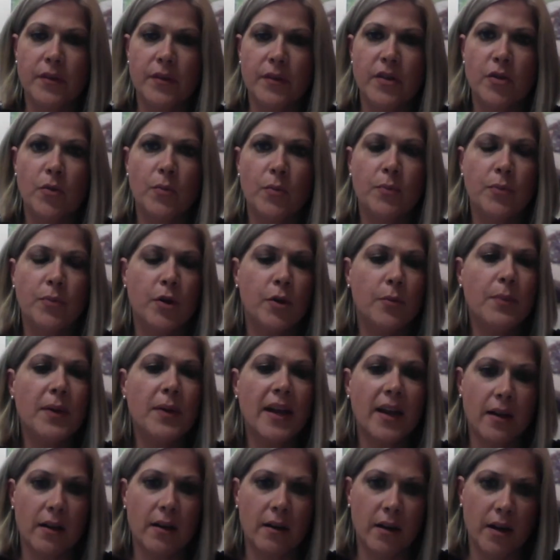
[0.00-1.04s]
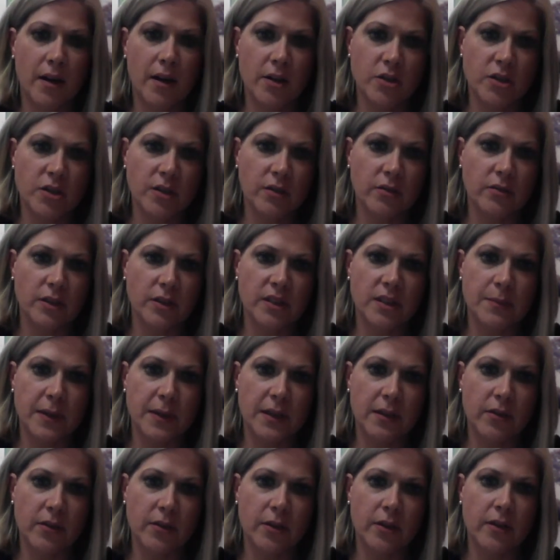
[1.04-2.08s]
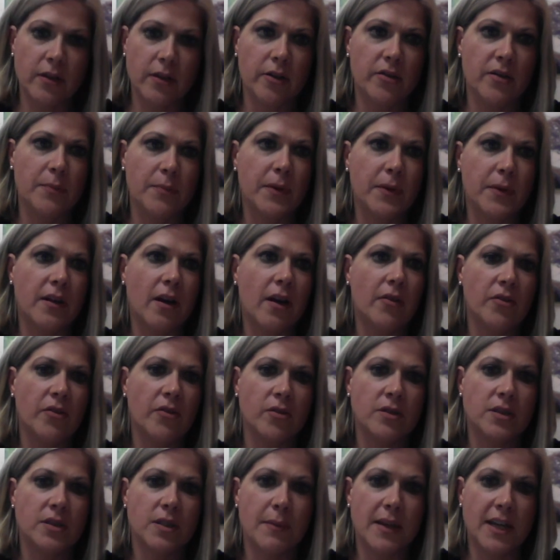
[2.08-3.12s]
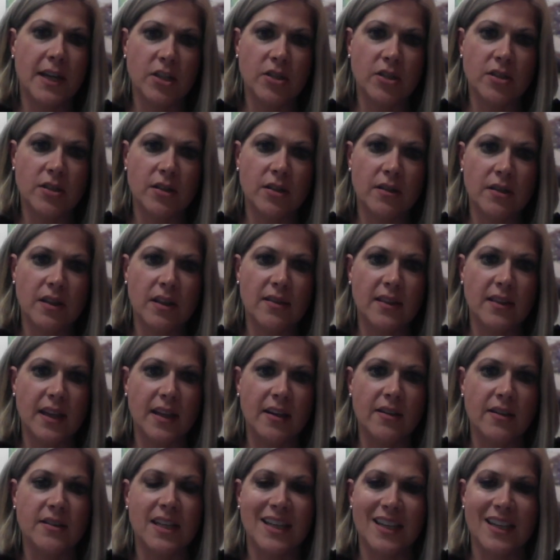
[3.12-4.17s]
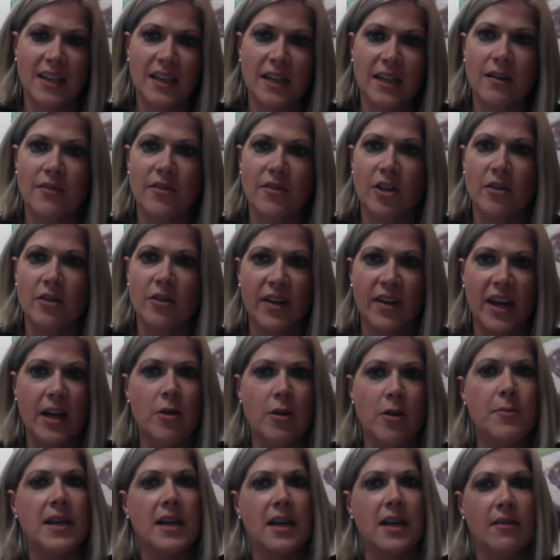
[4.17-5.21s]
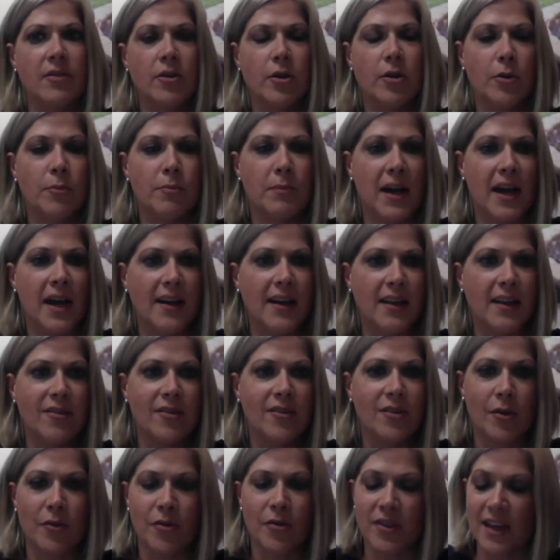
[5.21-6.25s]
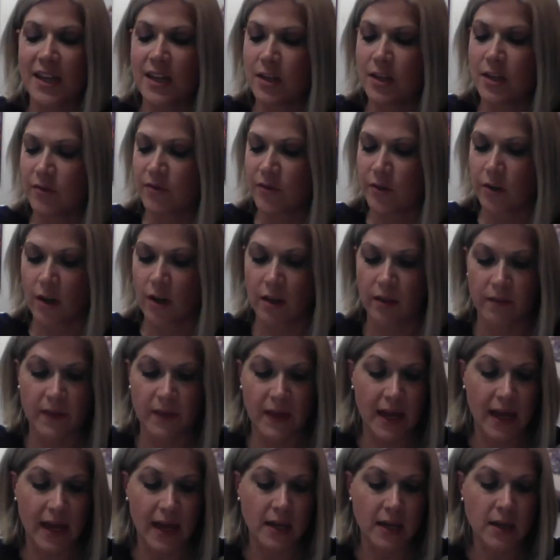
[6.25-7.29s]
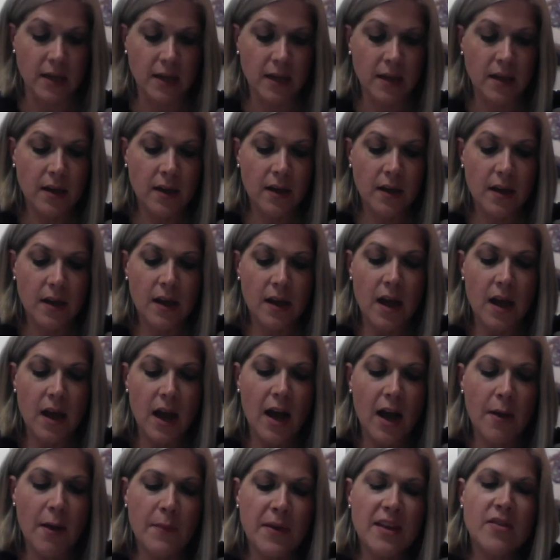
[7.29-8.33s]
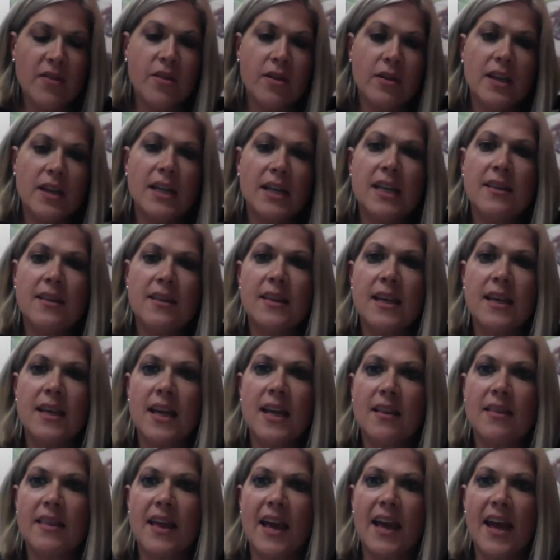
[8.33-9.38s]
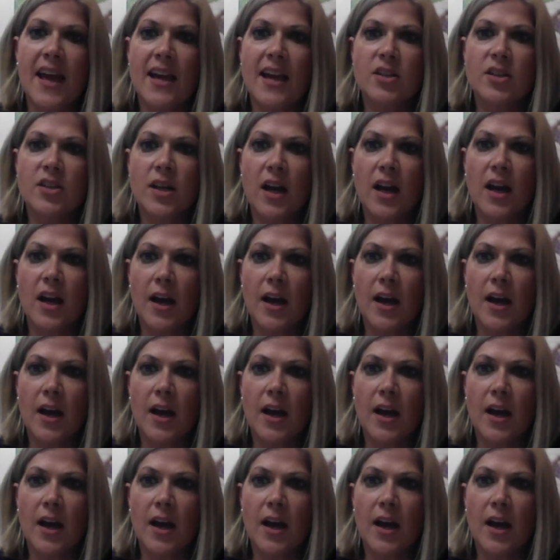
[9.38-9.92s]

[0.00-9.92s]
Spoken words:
you prepare our children to be learners, but also to make sure that they are taking care of their environment and their own bodies. So thank you for all of that. Is there anything that